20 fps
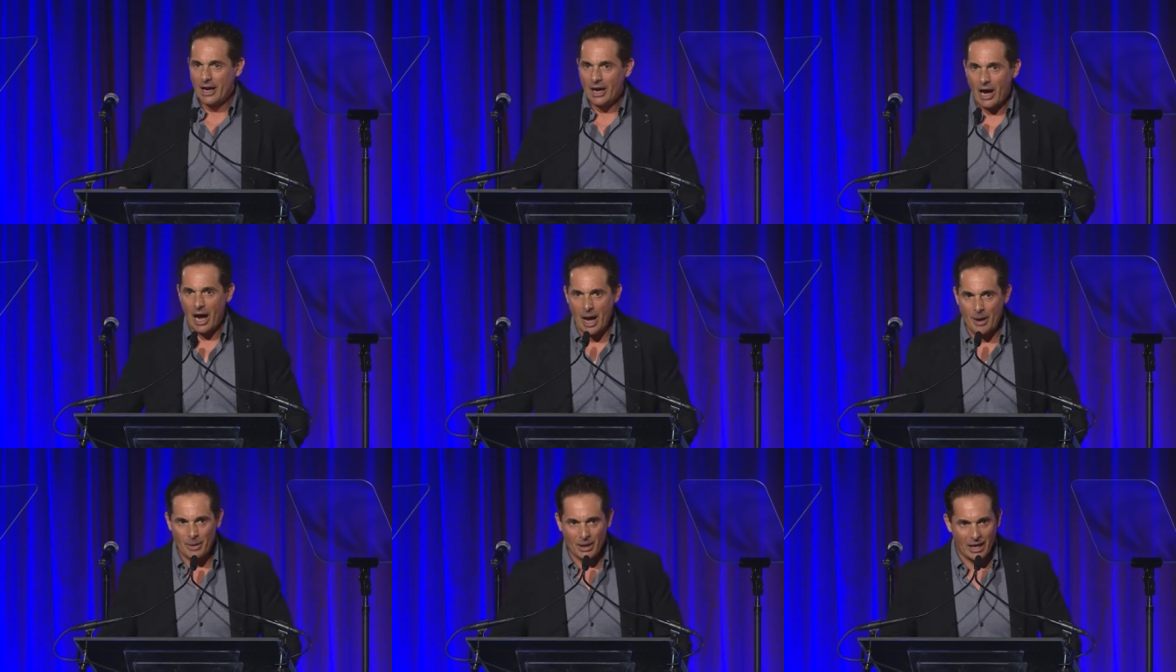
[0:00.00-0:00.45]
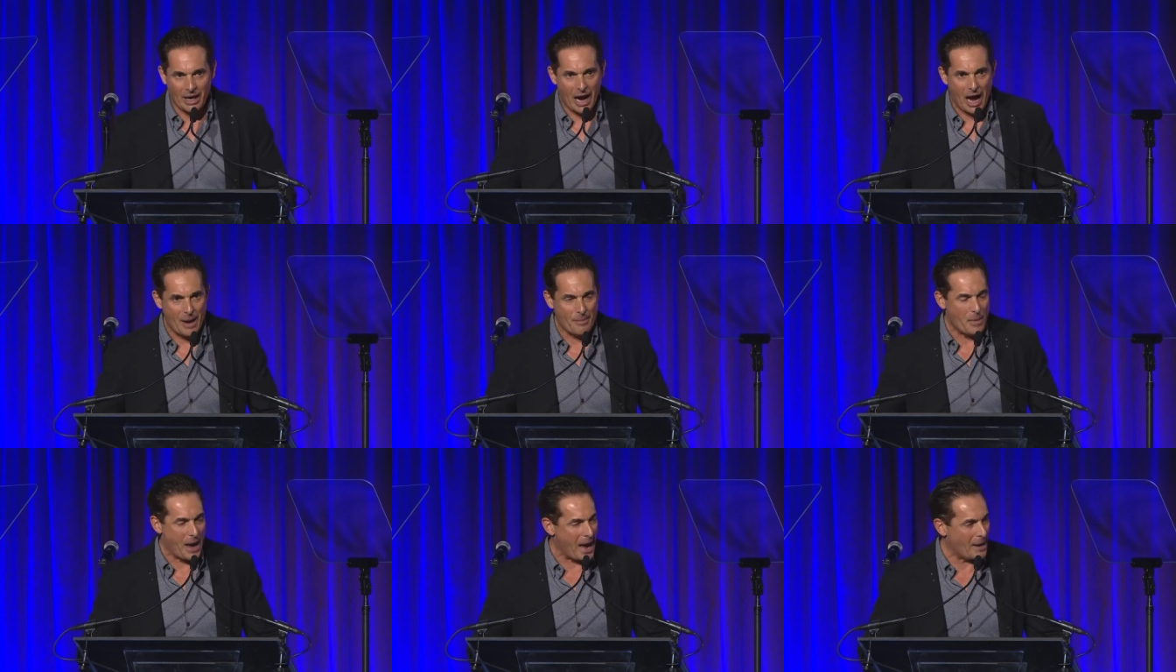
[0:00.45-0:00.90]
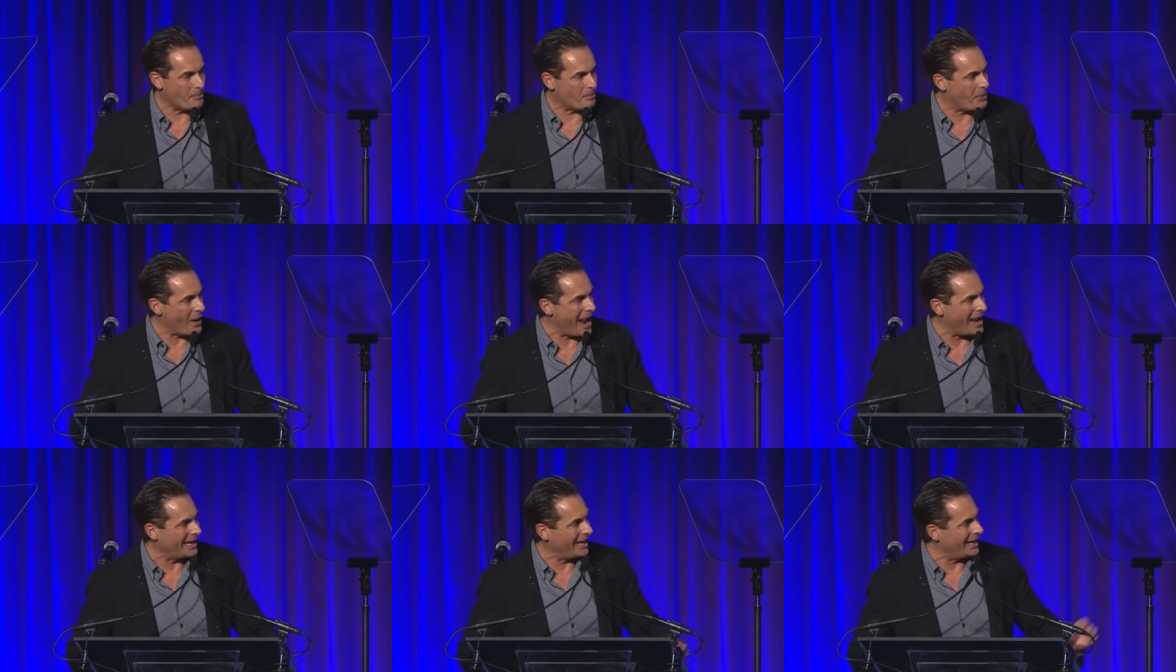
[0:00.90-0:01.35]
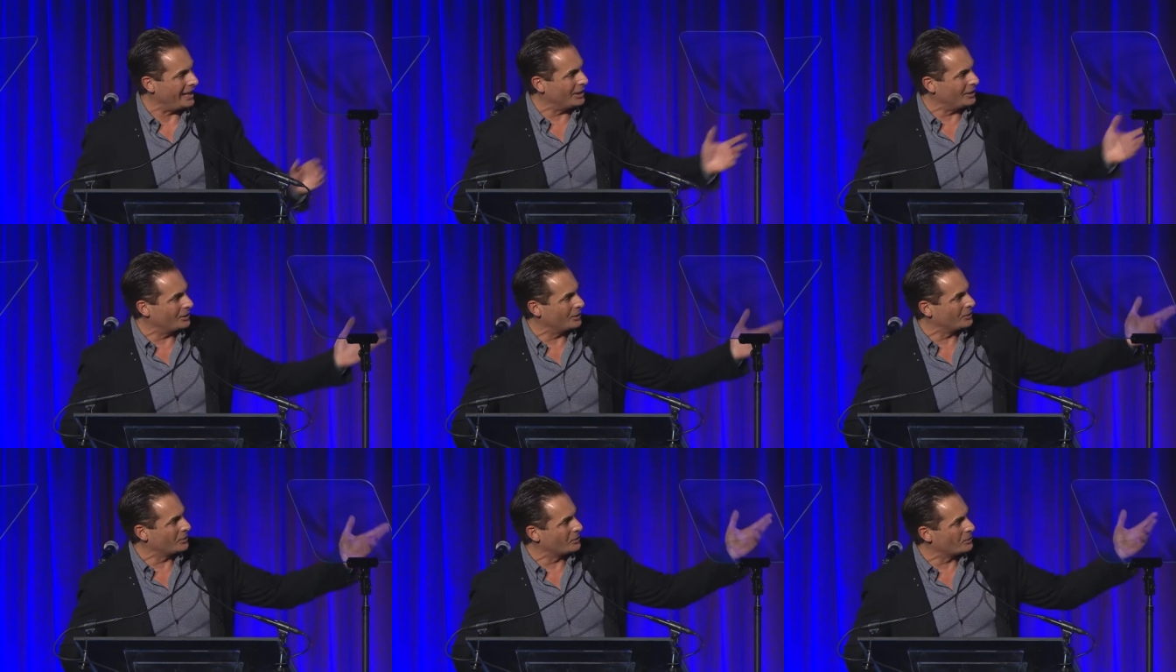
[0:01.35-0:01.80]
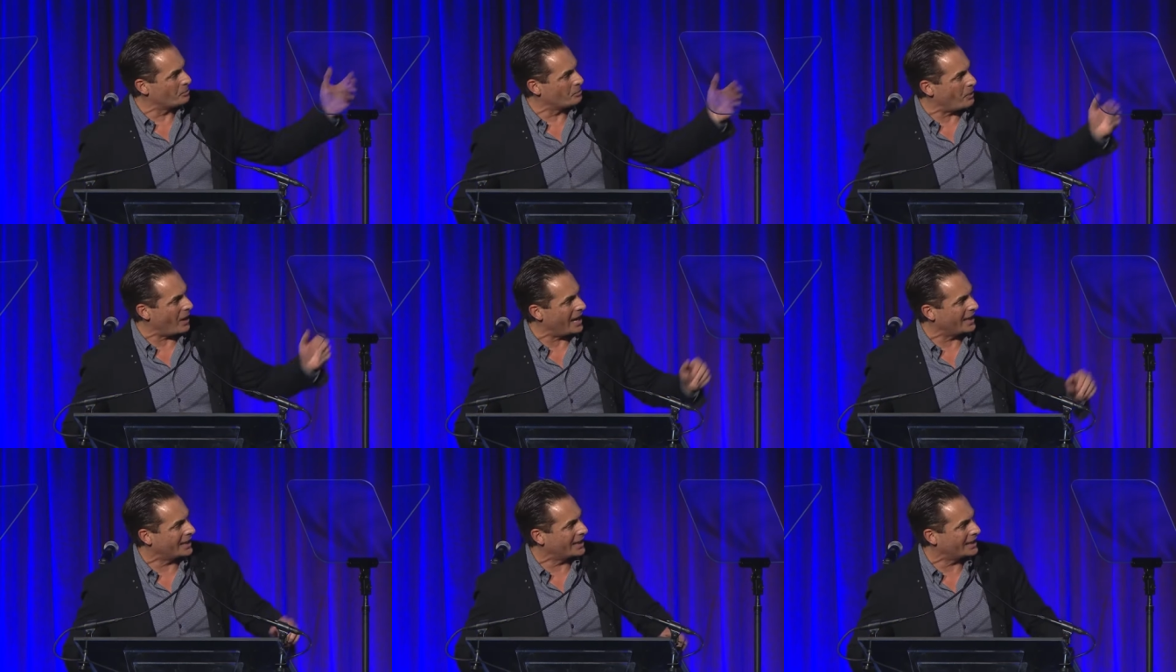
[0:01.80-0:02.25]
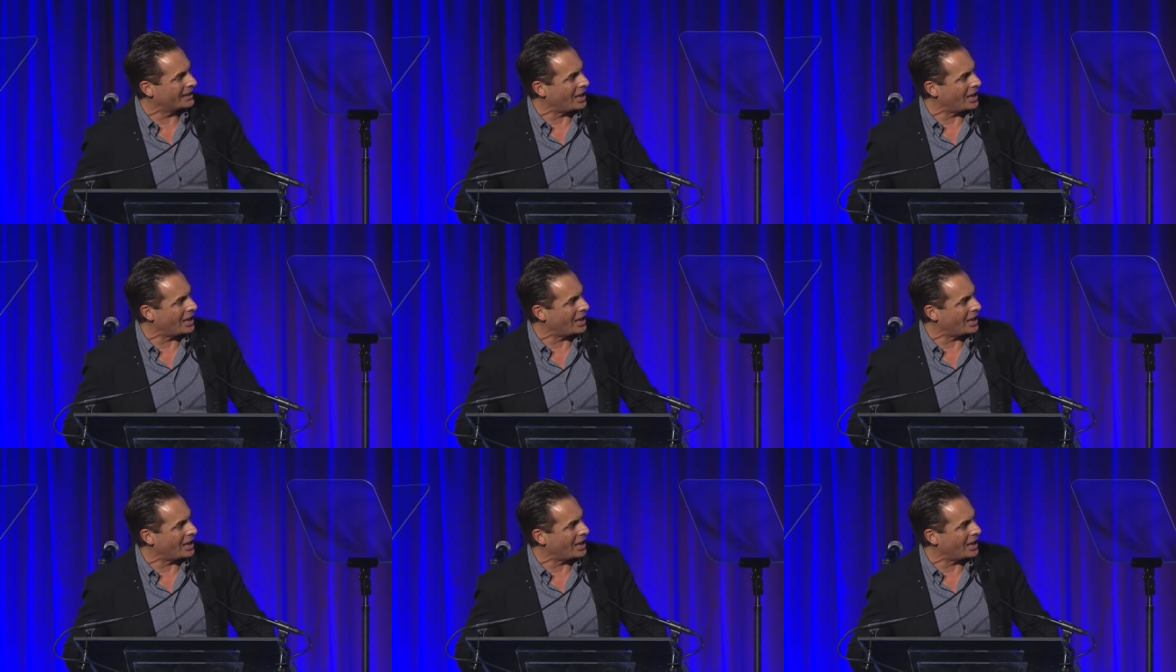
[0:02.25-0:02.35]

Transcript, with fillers: I, I met Benny. Benny